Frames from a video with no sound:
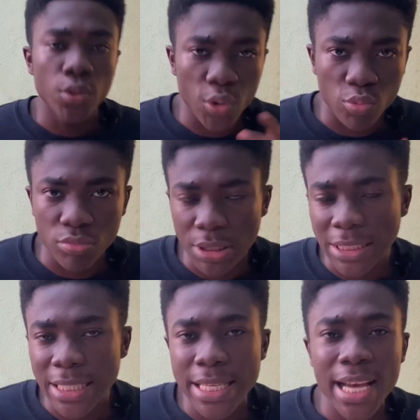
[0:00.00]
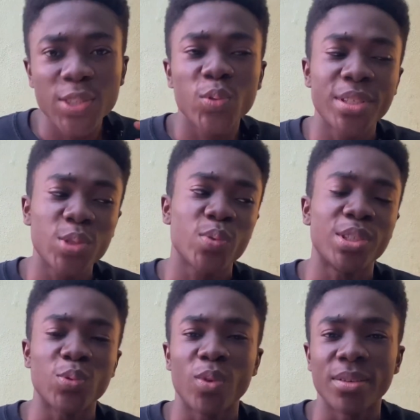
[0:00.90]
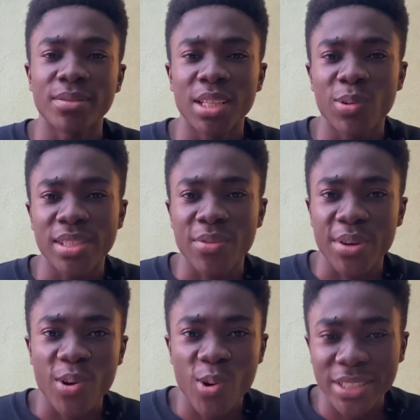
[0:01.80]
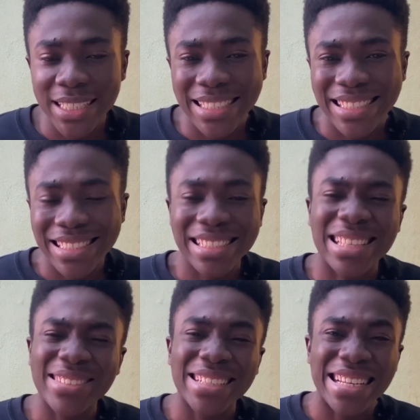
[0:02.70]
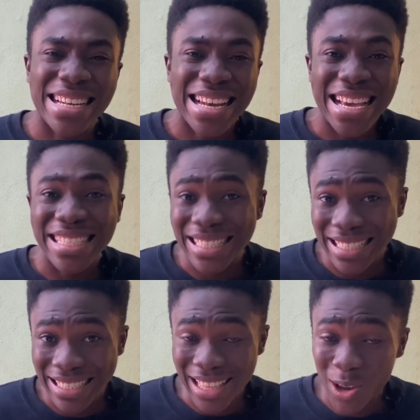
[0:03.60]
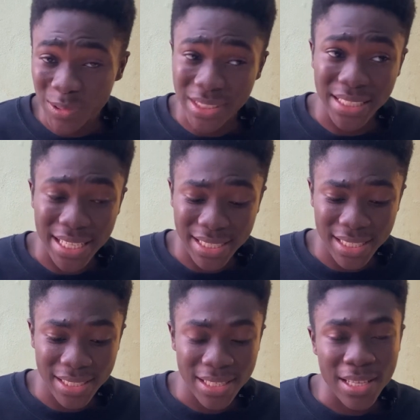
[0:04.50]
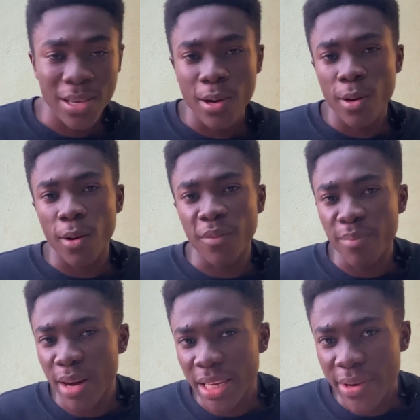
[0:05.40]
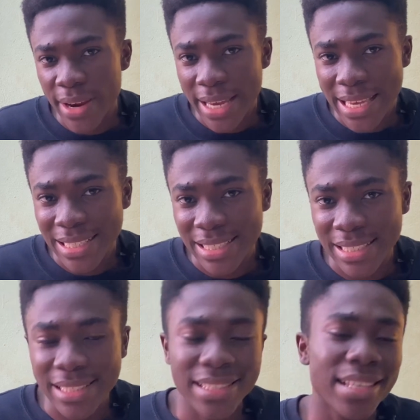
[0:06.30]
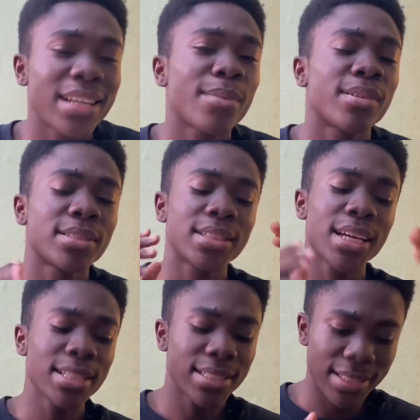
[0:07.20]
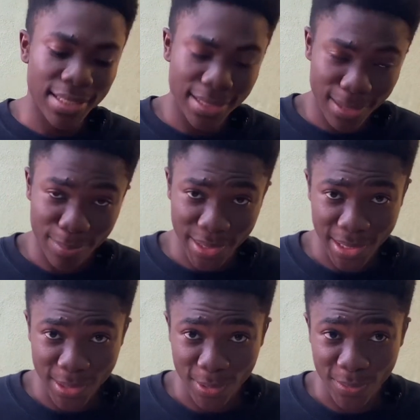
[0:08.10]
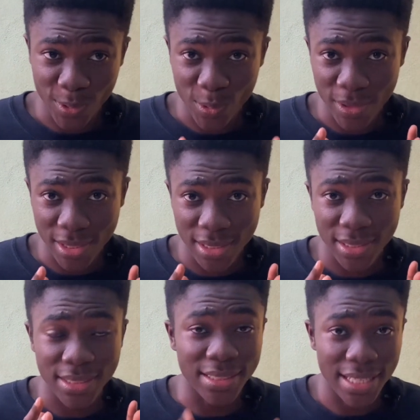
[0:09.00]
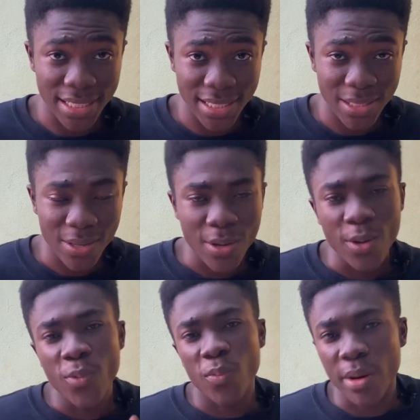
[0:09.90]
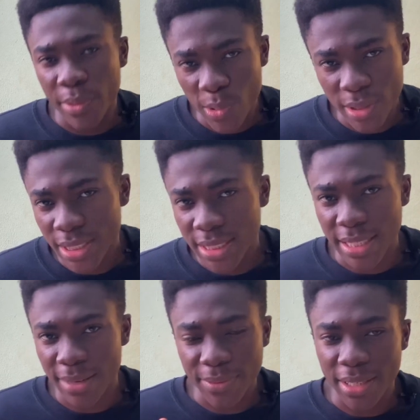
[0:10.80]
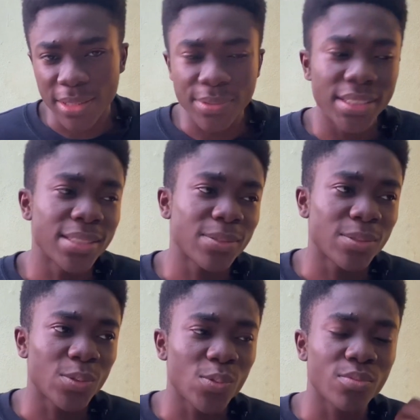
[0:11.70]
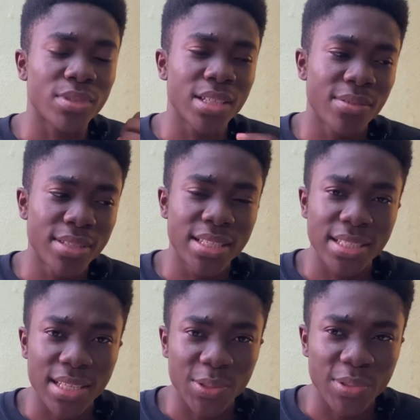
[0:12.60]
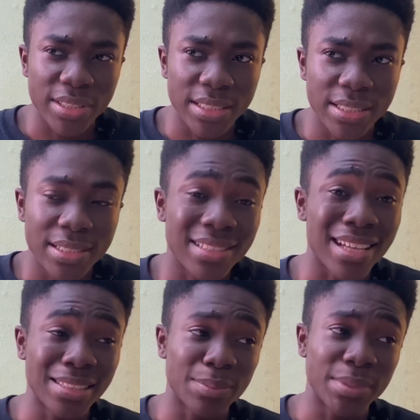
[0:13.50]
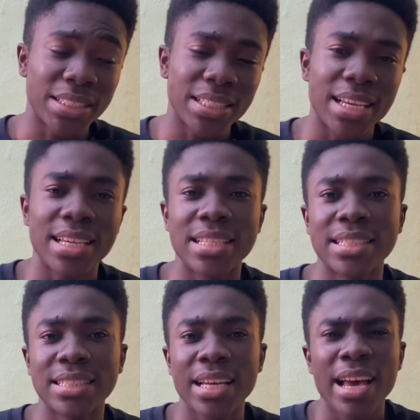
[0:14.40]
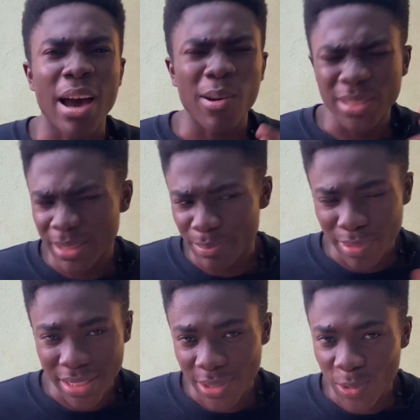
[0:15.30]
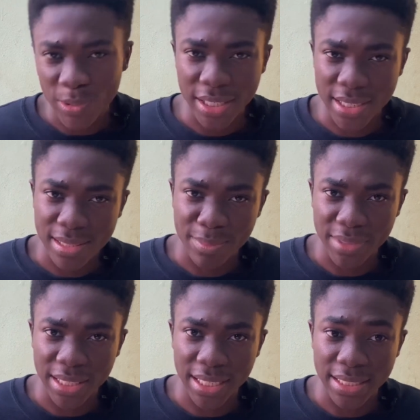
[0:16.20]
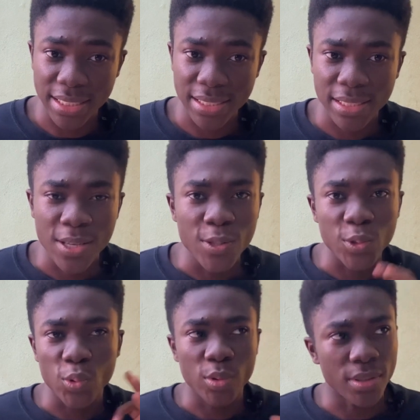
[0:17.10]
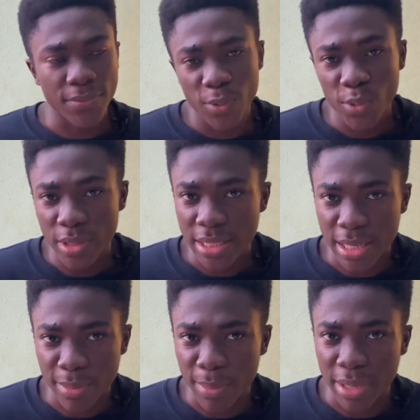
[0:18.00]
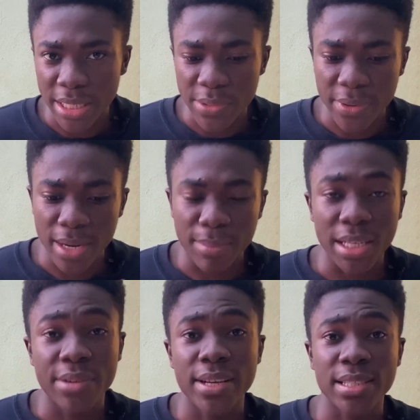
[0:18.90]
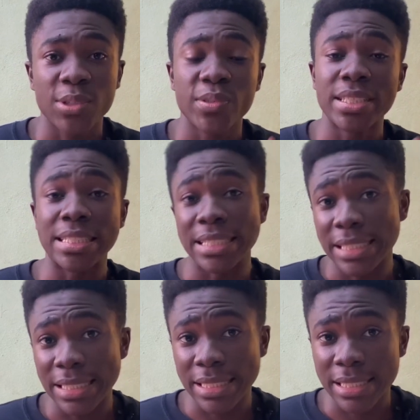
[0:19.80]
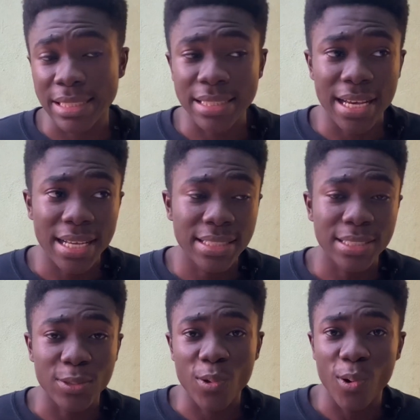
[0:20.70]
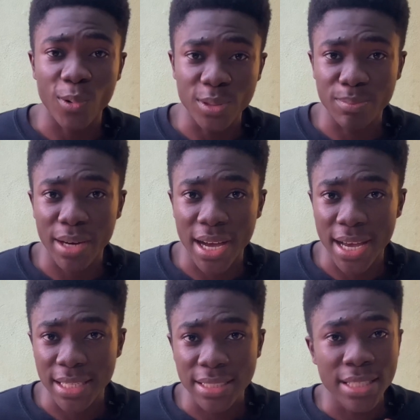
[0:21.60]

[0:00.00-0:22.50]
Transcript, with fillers: So in the year twenty twenty-one, there was a recorded six hundred nineteen thousand deaths of malaria cases, and about ninety-six percent of those deaths were recorded in the African region. So hearing this actually stunned me, and I wasn't pleased to hear something like this. So if you don't know anything about malaria, malaria is actually a disease that is caused by